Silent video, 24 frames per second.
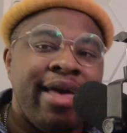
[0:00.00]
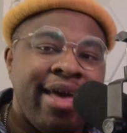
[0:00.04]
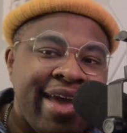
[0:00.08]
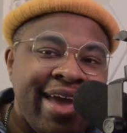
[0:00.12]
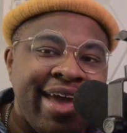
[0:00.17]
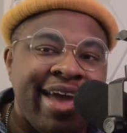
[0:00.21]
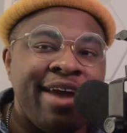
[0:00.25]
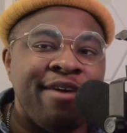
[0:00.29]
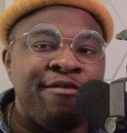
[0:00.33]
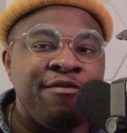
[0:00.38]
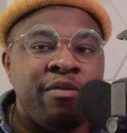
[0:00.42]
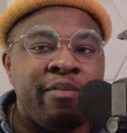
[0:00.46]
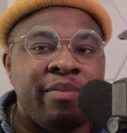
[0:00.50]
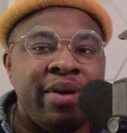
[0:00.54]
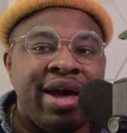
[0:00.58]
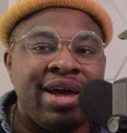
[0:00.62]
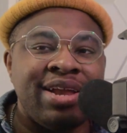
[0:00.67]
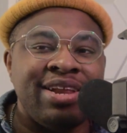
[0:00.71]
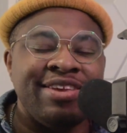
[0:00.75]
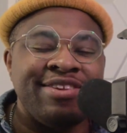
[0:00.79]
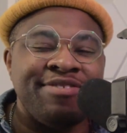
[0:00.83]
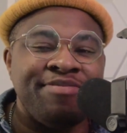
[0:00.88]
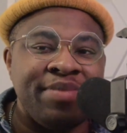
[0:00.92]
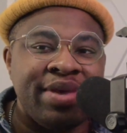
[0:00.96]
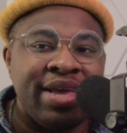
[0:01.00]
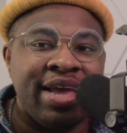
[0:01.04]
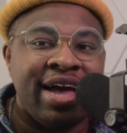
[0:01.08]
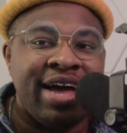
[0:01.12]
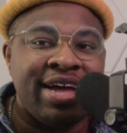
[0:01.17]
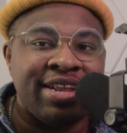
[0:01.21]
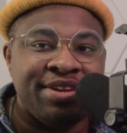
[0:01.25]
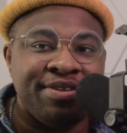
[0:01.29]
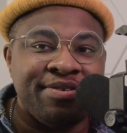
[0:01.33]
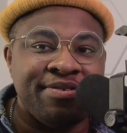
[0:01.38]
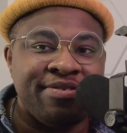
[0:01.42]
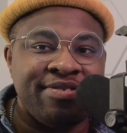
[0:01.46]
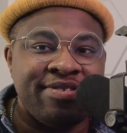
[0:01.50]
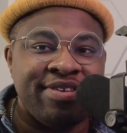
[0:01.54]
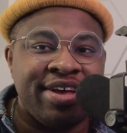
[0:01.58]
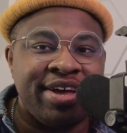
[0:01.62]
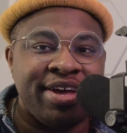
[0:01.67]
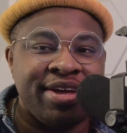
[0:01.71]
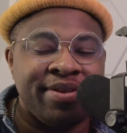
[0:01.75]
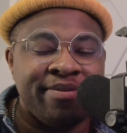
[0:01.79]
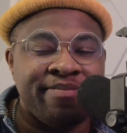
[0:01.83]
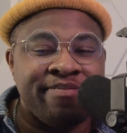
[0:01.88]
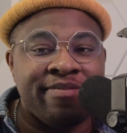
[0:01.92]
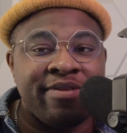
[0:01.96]
Hey everybody, it's me
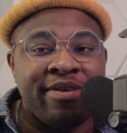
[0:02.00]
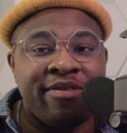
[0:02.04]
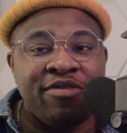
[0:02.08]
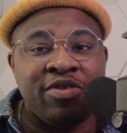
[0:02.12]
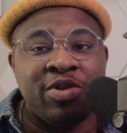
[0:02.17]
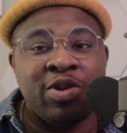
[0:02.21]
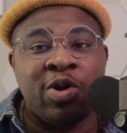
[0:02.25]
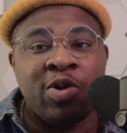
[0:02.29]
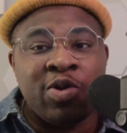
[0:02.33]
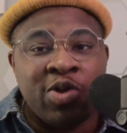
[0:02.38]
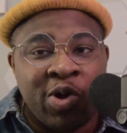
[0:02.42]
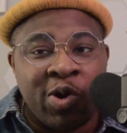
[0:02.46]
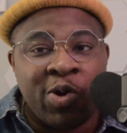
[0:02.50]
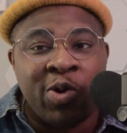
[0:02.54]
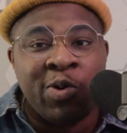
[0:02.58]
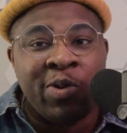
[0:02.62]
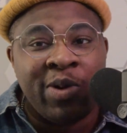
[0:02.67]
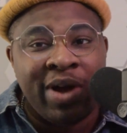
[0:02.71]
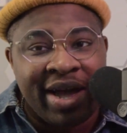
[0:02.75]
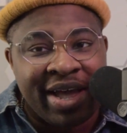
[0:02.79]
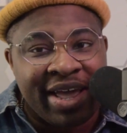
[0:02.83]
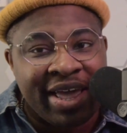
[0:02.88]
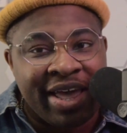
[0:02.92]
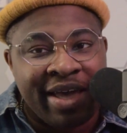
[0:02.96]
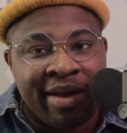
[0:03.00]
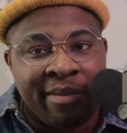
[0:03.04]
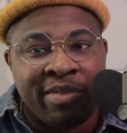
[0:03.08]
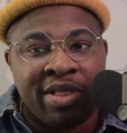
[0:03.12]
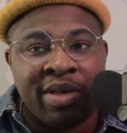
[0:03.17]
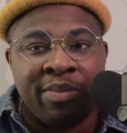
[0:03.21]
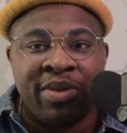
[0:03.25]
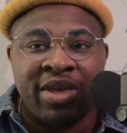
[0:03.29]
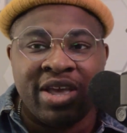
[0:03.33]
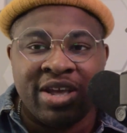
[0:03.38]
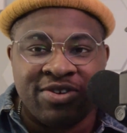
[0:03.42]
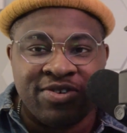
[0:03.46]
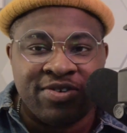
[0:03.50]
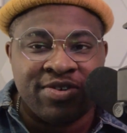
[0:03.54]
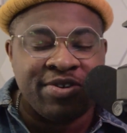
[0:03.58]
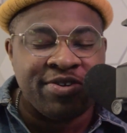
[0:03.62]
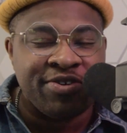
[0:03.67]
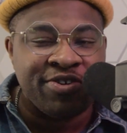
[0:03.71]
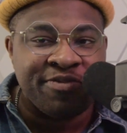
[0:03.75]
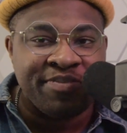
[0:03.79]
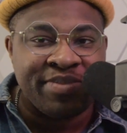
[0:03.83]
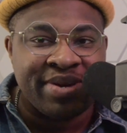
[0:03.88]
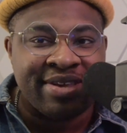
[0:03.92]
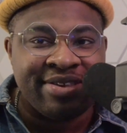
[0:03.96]
Ando-san. If you don't know who I am, let me
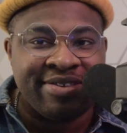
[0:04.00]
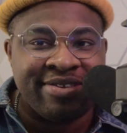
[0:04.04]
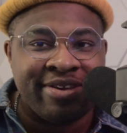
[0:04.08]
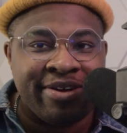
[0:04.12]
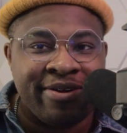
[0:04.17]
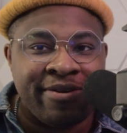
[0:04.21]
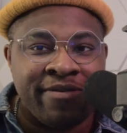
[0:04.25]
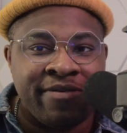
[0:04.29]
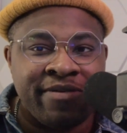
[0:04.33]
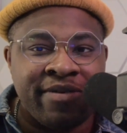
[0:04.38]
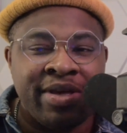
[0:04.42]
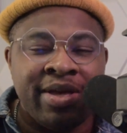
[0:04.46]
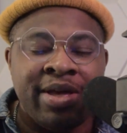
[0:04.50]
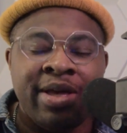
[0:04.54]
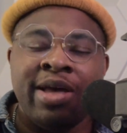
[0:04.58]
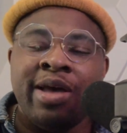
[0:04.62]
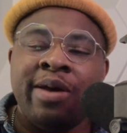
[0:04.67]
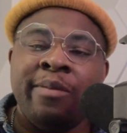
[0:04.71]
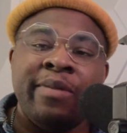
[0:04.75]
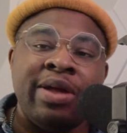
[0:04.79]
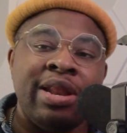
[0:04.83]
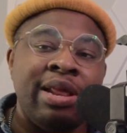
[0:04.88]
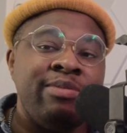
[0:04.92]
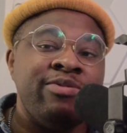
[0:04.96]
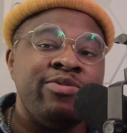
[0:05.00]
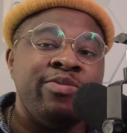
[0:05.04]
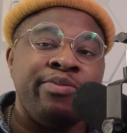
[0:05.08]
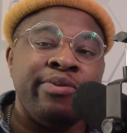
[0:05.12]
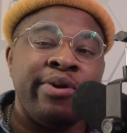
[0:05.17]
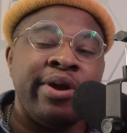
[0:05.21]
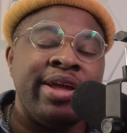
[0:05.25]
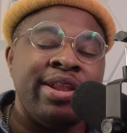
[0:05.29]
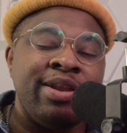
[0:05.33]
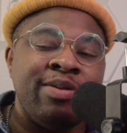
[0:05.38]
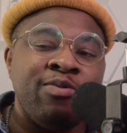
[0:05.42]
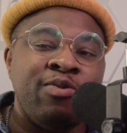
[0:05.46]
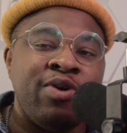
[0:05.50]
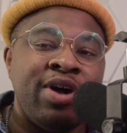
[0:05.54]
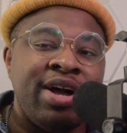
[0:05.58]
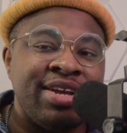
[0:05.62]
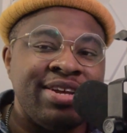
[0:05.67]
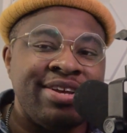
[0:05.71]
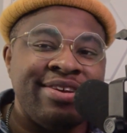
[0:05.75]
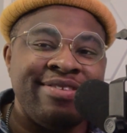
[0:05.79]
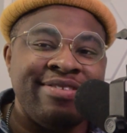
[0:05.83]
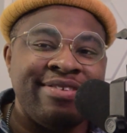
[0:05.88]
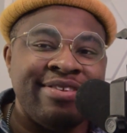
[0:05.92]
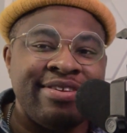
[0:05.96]
introduce myself. My name's Brandon
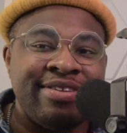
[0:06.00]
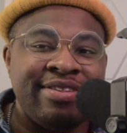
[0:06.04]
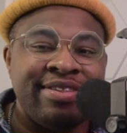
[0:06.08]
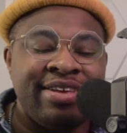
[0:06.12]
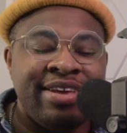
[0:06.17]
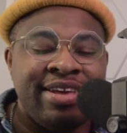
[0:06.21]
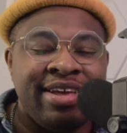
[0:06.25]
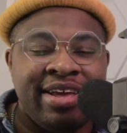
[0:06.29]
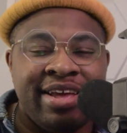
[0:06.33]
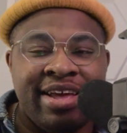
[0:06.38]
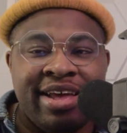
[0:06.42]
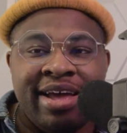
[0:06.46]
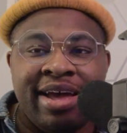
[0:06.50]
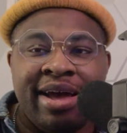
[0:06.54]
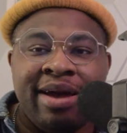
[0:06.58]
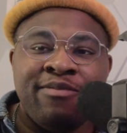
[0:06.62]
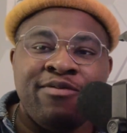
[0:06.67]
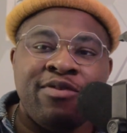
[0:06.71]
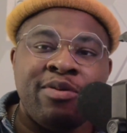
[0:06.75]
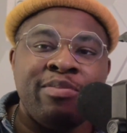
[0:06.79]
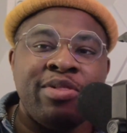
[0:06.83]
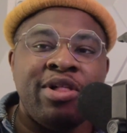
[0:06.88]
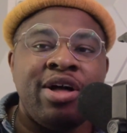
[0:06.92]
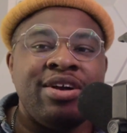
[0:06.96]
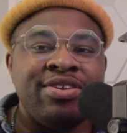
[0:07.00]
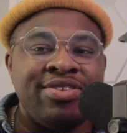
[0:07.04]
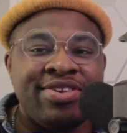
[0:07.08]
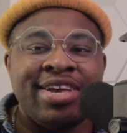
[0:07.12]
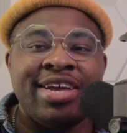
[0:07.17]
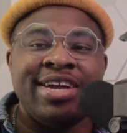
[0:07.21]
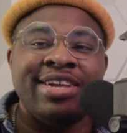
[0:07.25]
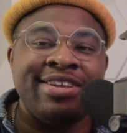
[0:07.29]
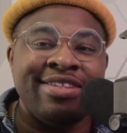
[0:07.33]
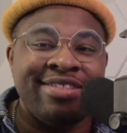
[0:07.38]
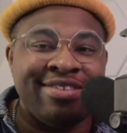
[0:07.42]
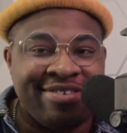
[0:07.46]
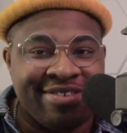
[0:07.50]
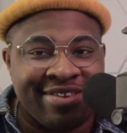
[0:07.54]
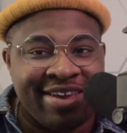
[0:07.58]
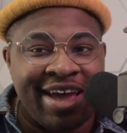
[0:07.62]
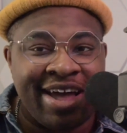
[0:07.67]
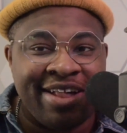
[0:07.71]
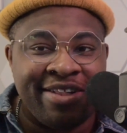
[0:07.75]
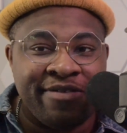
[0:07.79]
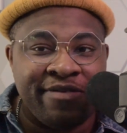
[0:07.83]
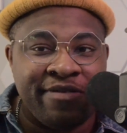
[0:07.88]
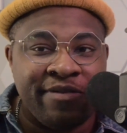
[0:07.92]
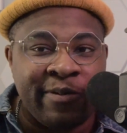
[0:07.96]
Washington. I'm from Los Angeles,
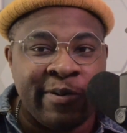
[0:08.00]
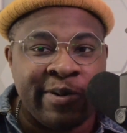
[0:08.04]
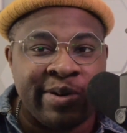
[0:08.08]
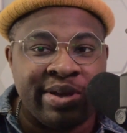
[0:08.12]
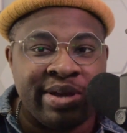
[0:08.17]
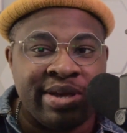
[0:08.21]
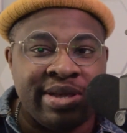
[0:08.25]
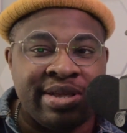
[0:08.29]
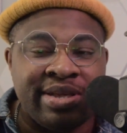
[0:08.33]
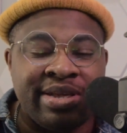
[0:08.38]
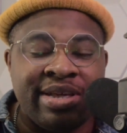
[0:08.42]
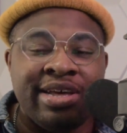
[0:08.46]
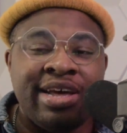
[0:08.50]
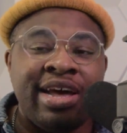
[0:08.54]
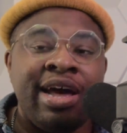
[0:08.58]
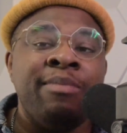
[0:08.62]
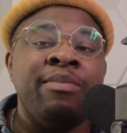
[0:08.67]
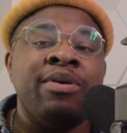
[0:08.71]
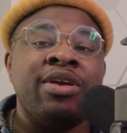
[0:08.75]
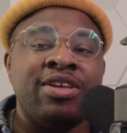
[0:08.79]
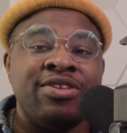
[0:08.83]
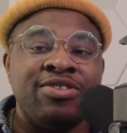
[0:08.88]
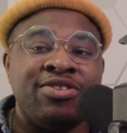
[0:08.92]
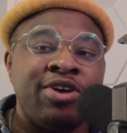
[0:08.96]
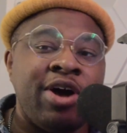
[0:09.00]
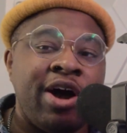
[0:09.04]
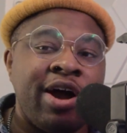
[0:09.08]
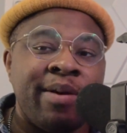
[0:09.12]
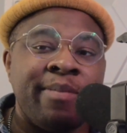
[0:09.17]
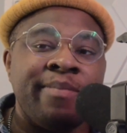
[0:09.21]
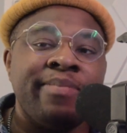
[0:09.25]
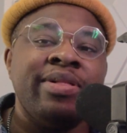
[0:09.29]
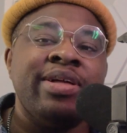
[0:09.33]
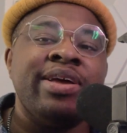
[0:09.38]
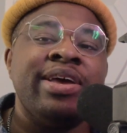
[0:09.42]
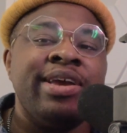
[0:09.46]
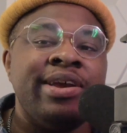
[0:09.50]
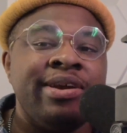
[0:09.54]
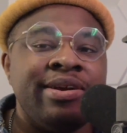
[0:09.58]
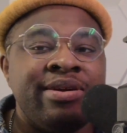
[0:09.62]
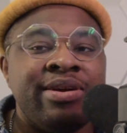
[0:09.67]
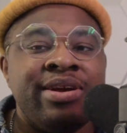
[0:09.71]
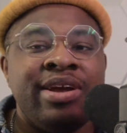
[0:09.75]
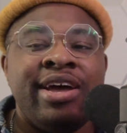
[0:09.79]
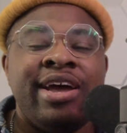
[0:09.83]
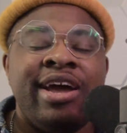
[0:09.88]
California. I'm a guitar player.